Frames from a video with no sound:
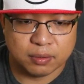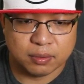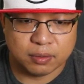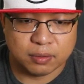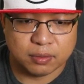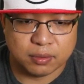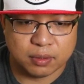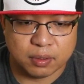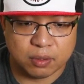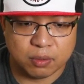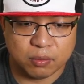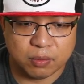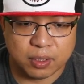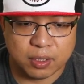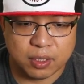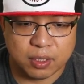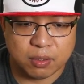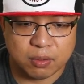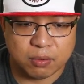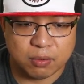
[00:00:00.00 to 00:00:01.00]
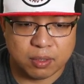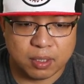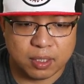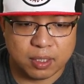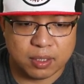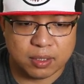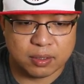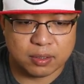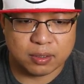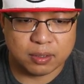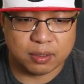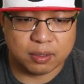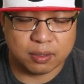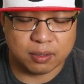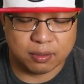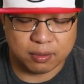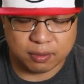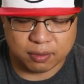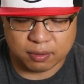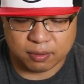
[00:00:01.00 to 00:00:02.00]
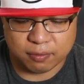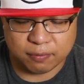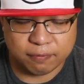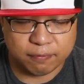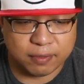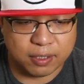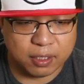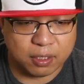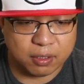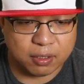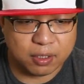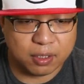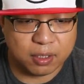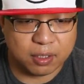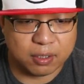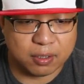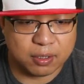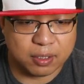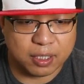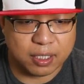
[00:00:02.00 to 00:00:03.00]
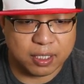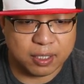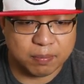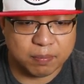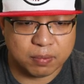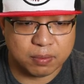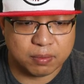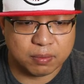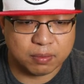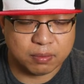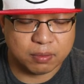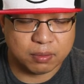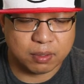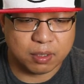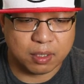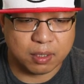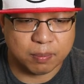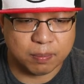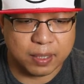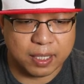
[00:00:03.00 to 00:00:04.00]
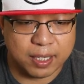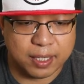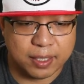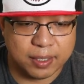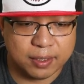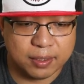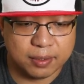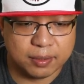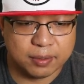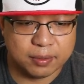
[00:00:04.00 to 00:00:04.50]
So we're gonna create a file called app.py.